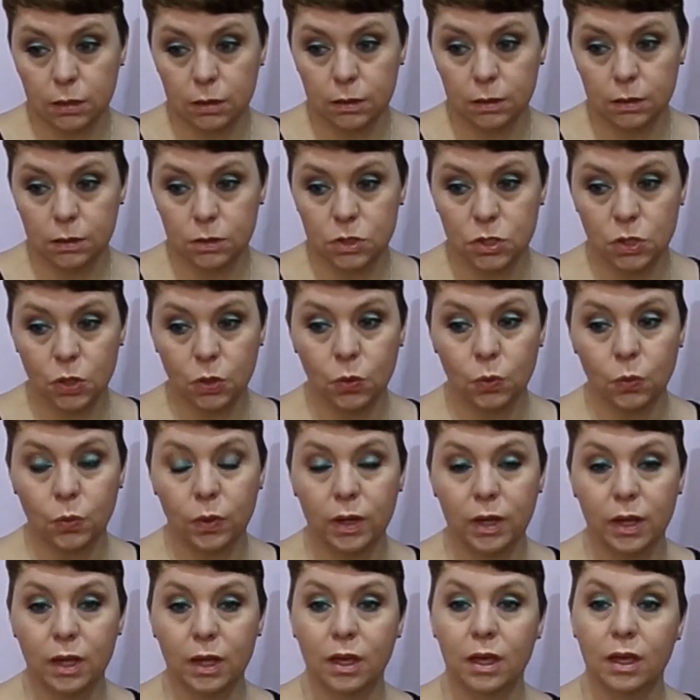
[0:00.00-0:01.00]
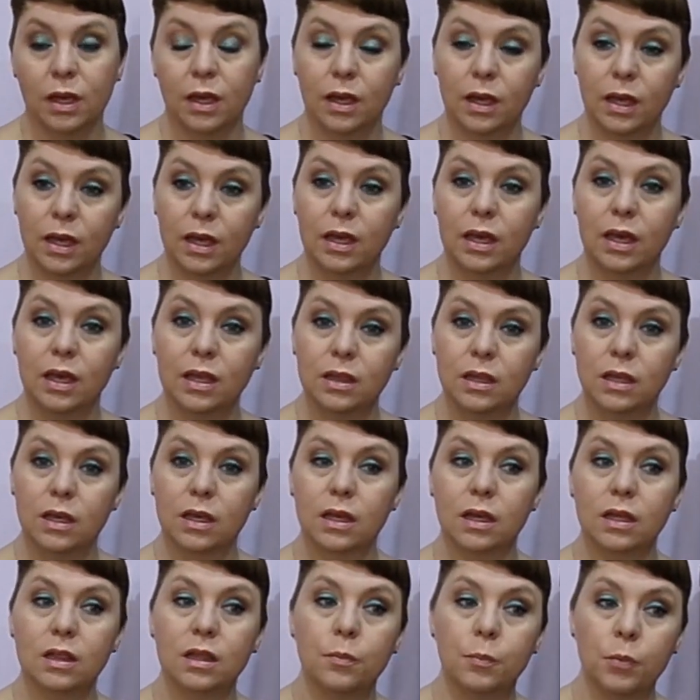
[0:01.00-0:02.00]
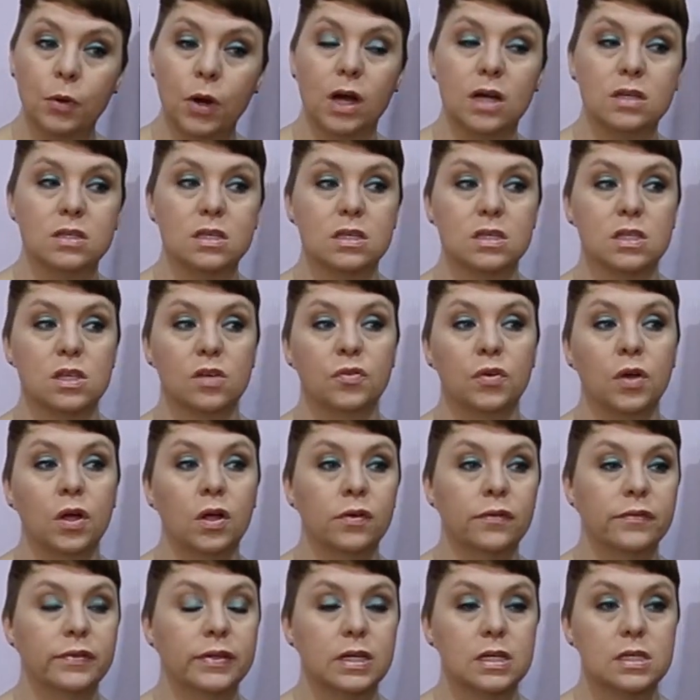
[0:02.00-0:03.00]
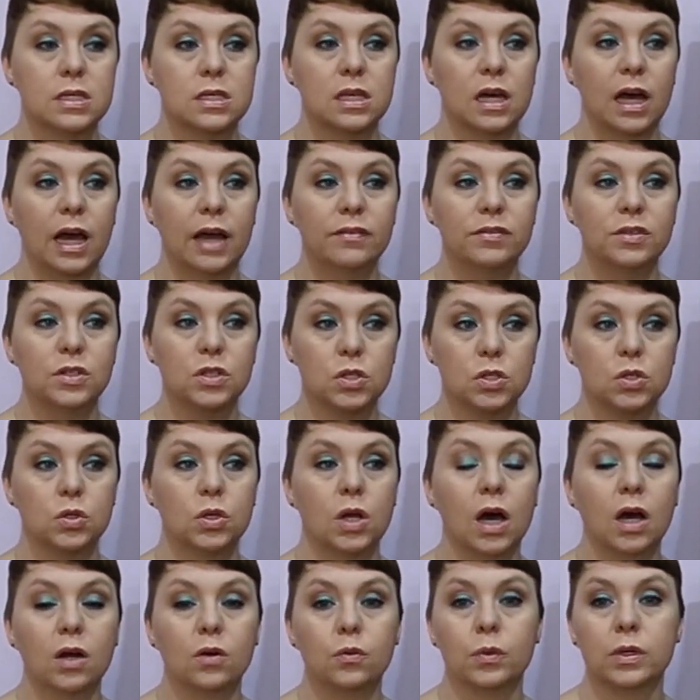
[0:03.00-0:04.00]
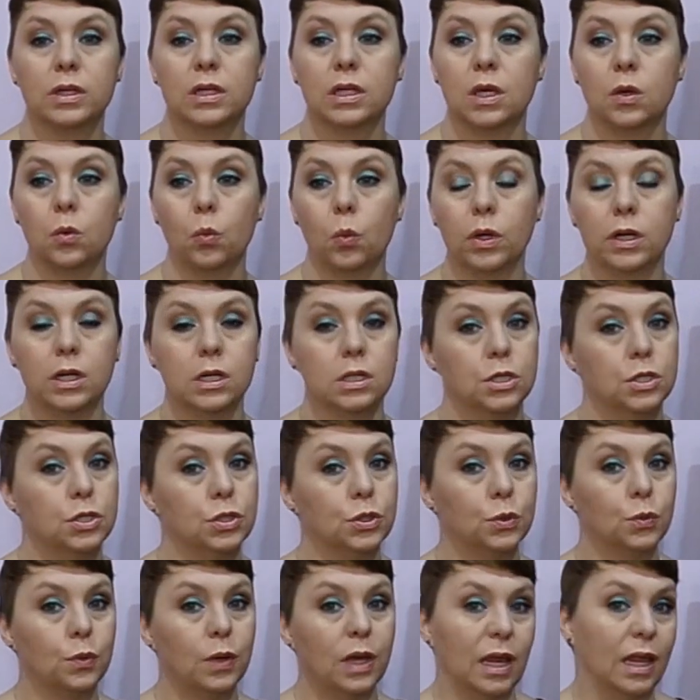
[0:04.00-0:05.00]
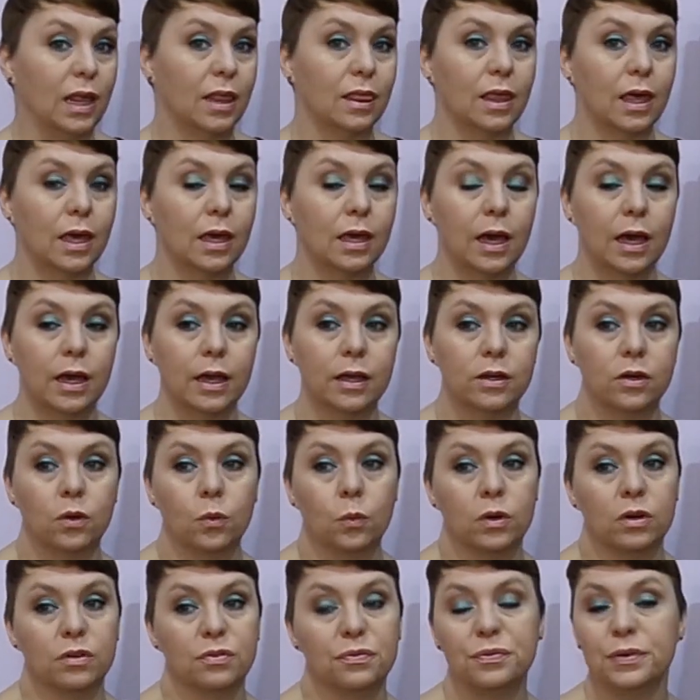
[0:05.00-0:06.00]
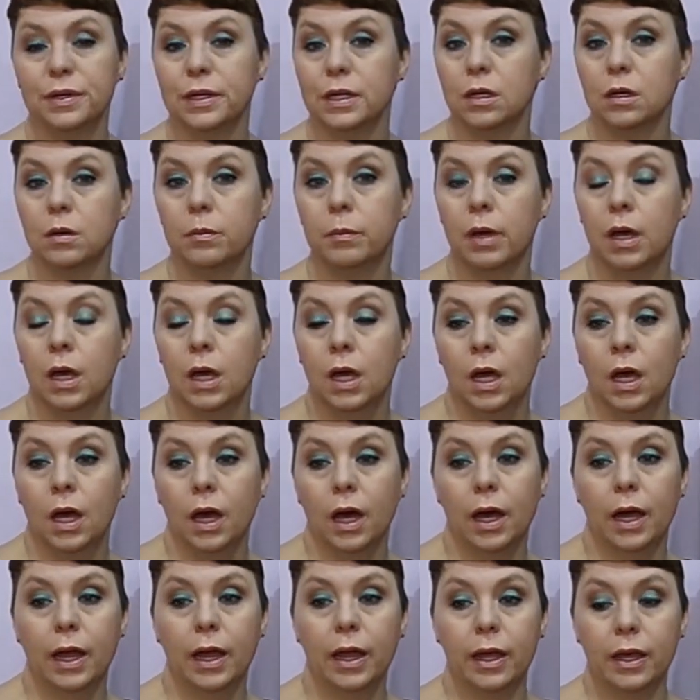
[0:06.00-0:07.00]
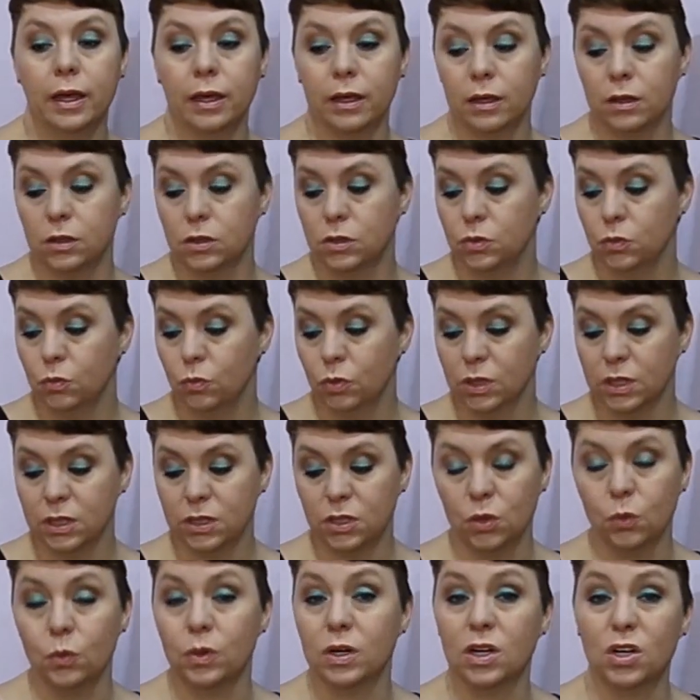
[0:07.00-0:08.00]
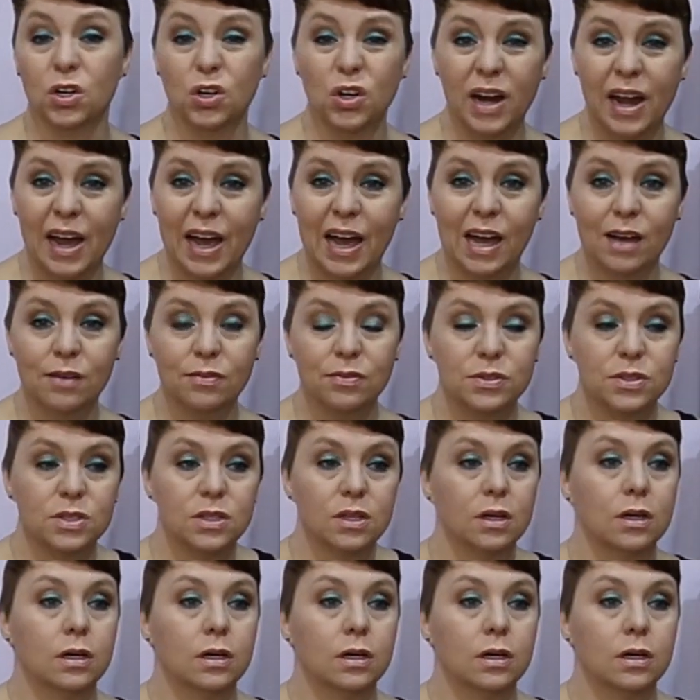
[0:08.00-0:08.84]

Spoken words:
So in the process of all of this, I've just not really wanted to do anything. I don't want to film. I really don't want to craft.